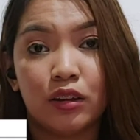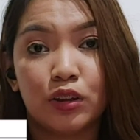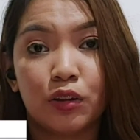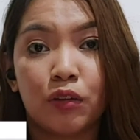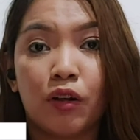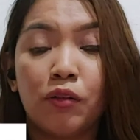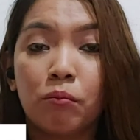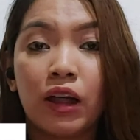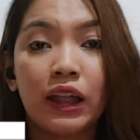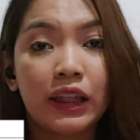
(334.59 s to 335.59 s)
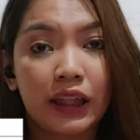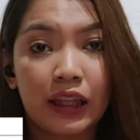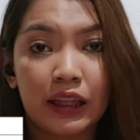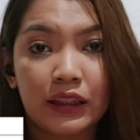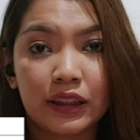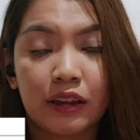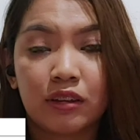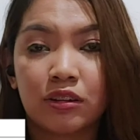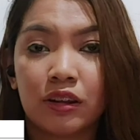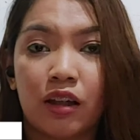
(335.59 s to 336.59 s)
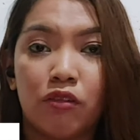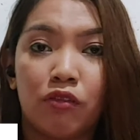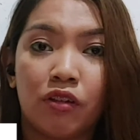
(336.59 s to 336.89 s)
So on my case, I actually have a